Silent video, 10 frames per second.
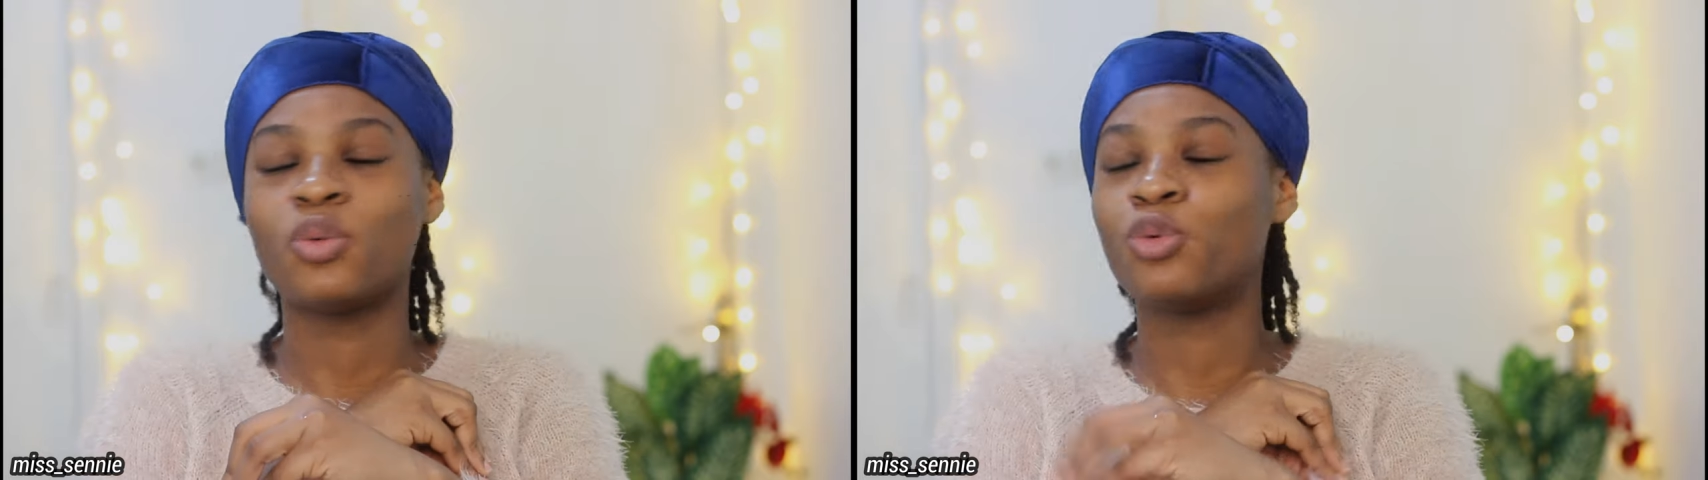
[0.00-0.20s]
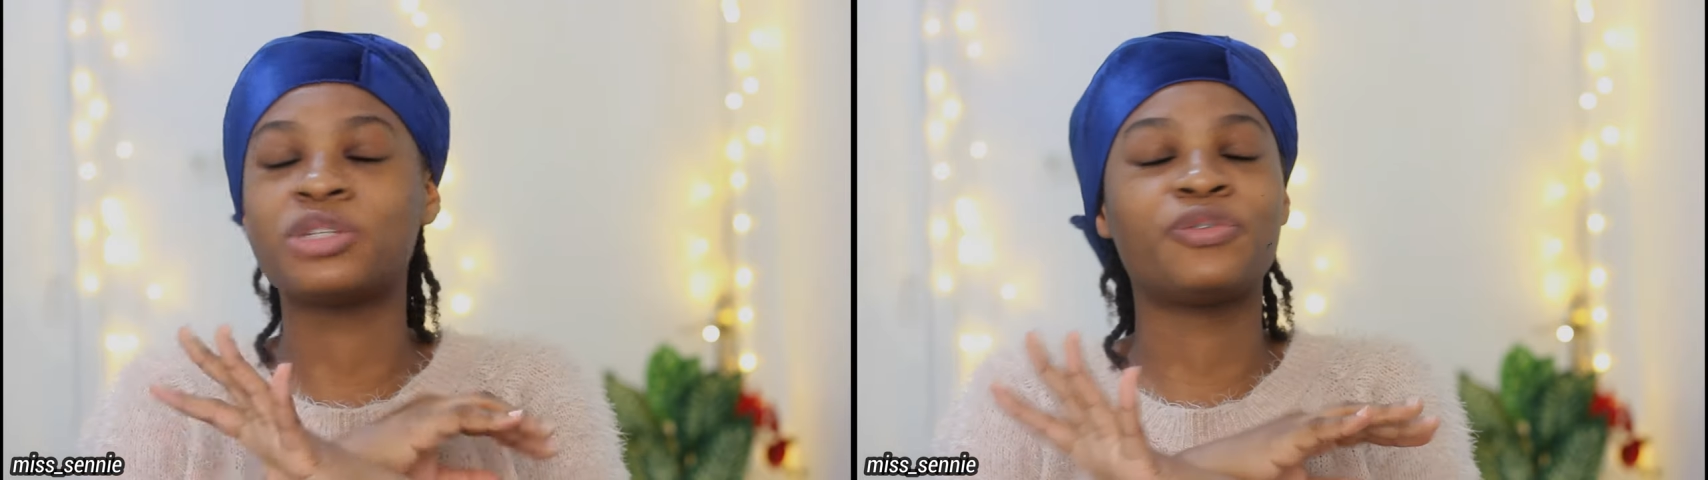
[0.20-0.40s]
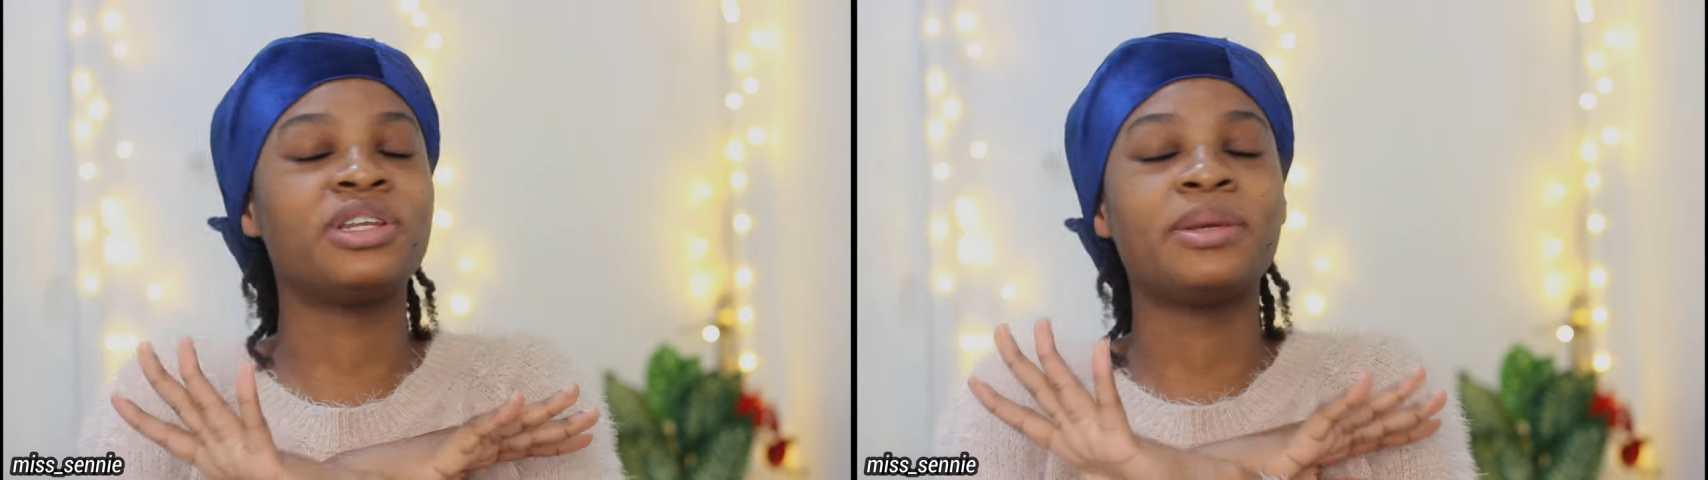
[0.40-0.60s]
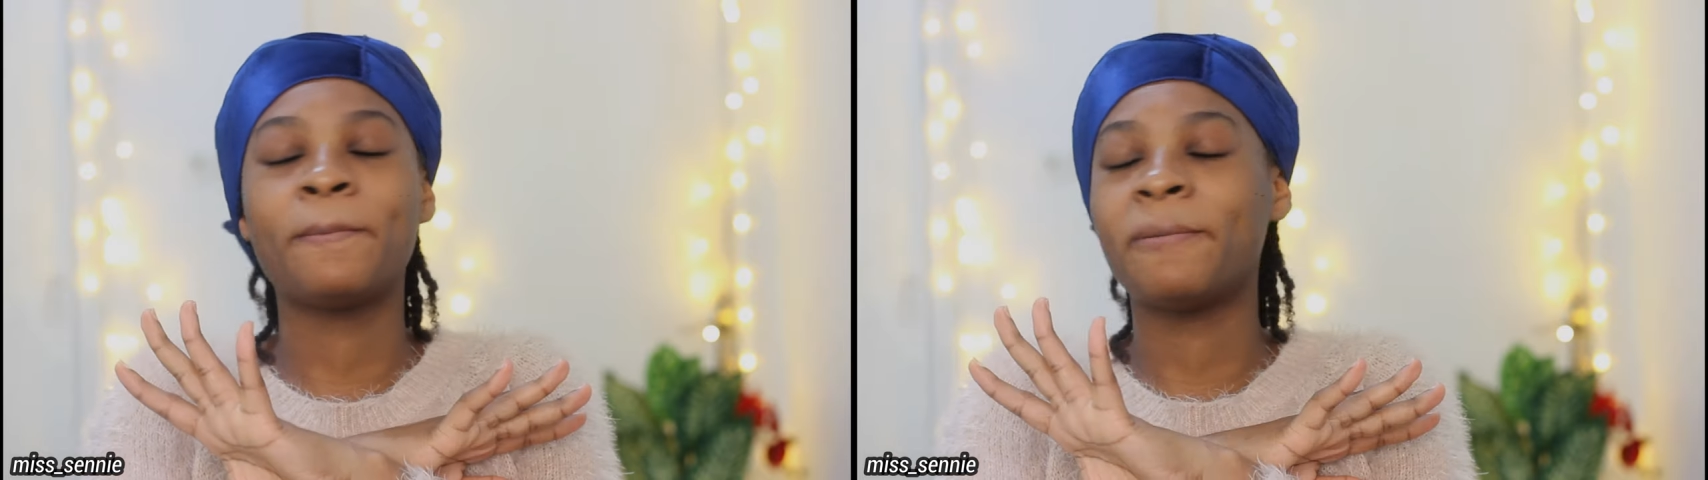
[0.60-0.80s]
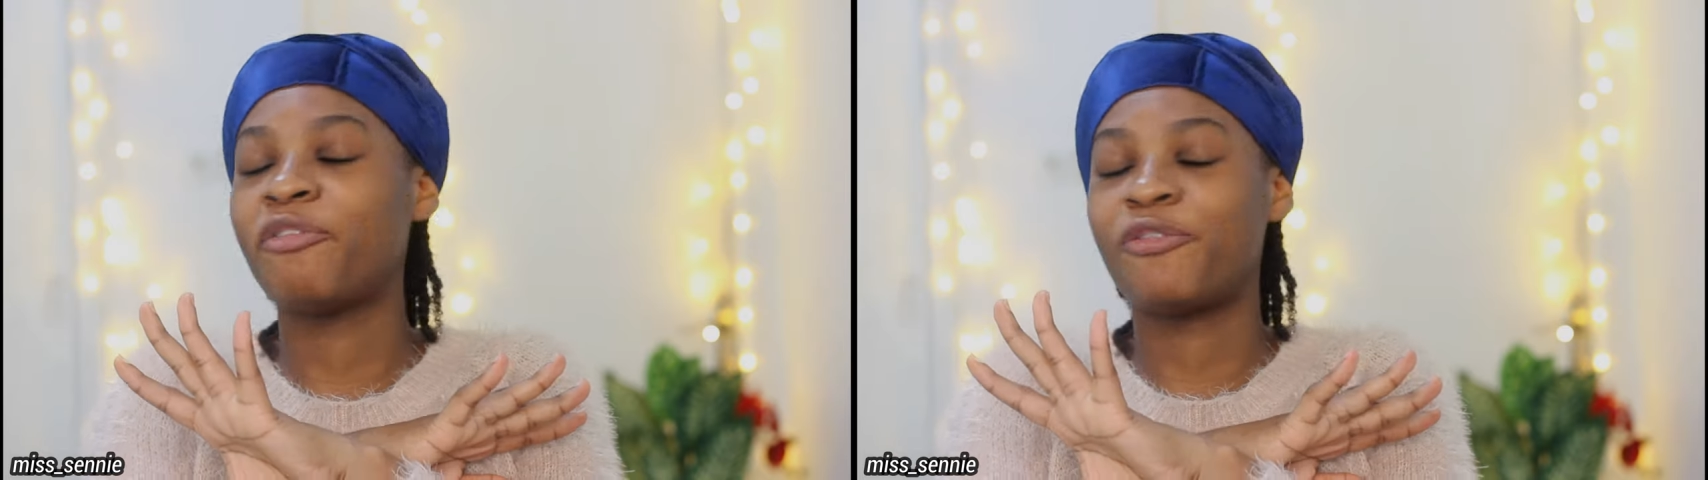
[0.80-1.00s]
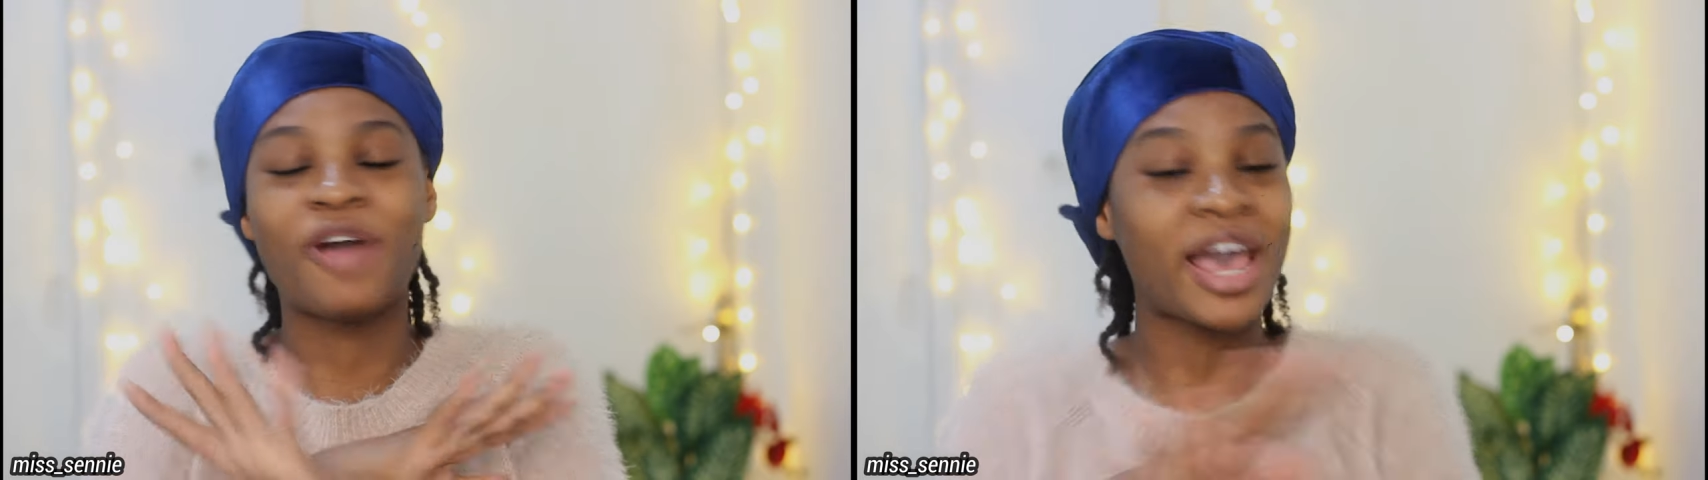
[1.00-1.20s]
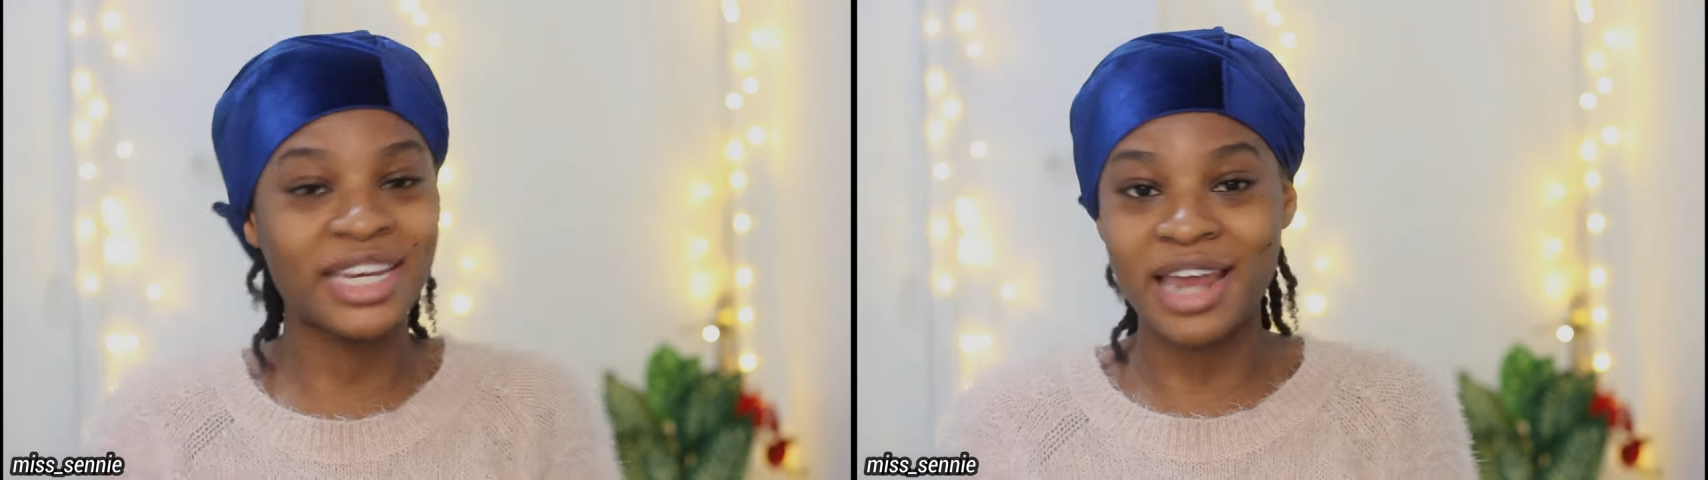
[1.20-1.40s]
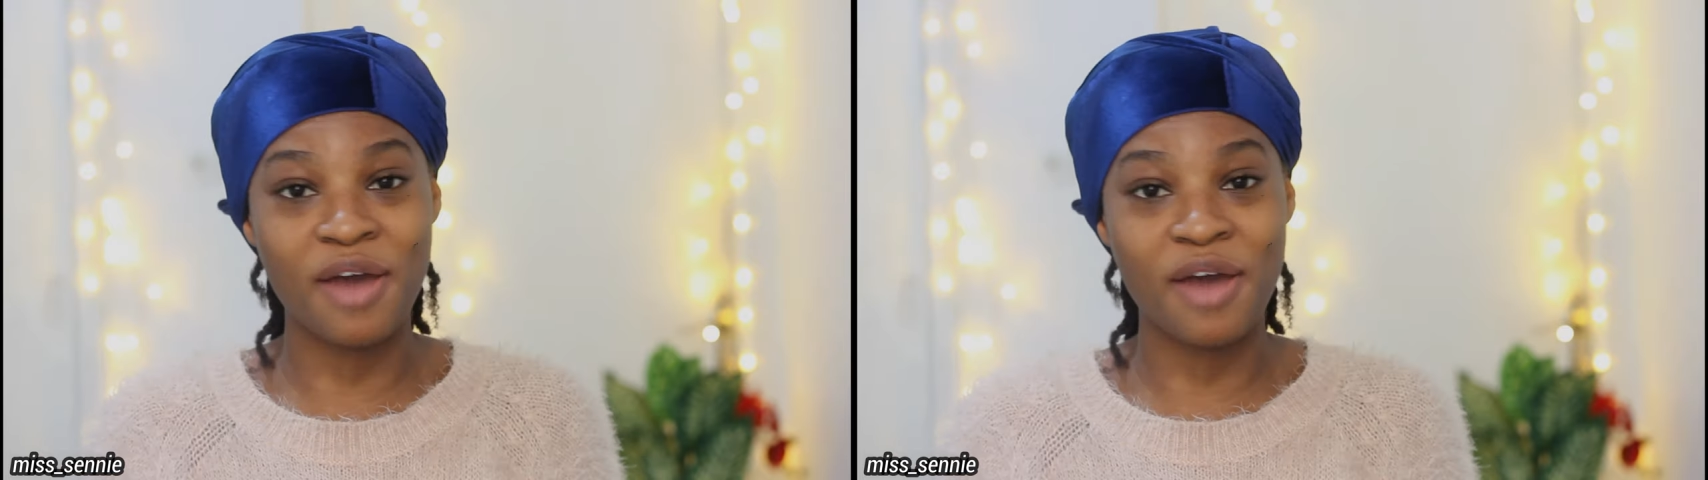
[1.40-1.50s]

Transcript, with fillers: was feeling fine